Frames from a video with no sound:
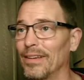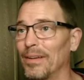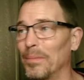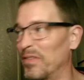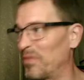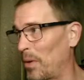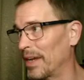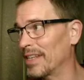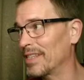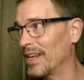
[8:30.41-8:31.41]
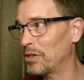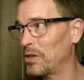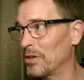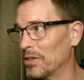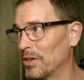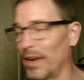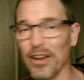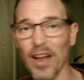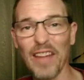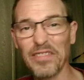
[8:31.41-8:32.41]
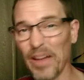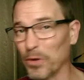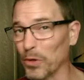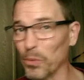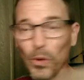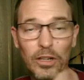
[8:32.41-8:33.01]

before it gets any closer, and you have to have a,